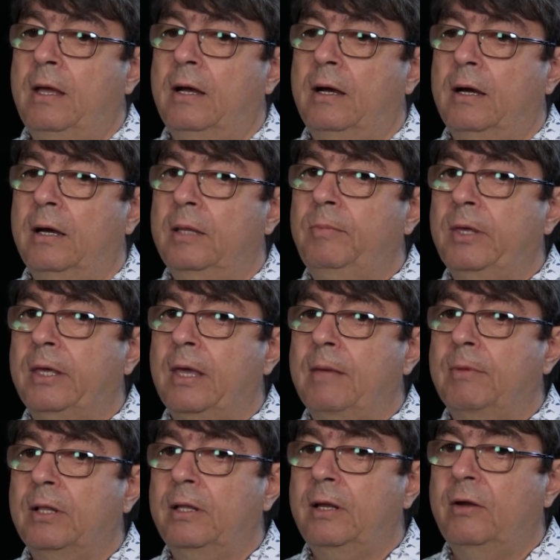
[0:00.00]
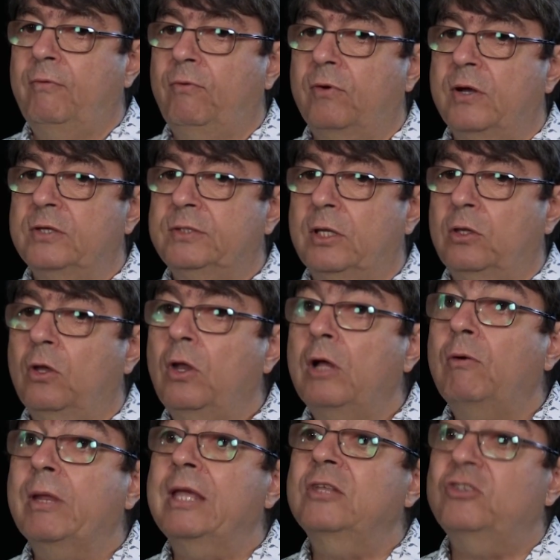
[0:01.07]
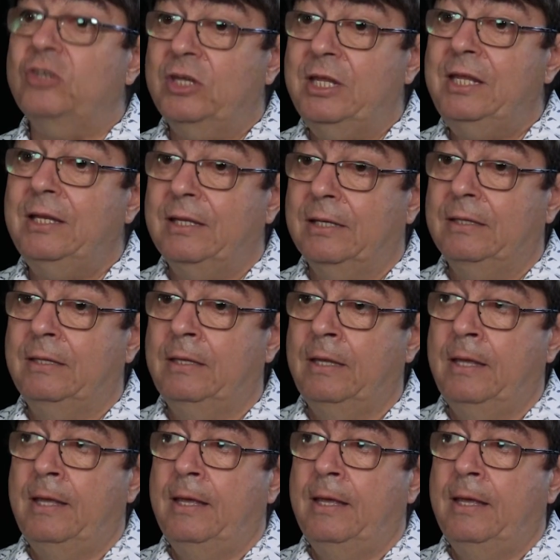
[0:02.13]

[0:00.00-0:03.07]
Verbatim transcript: uh, it became clear for us that not only it's needed,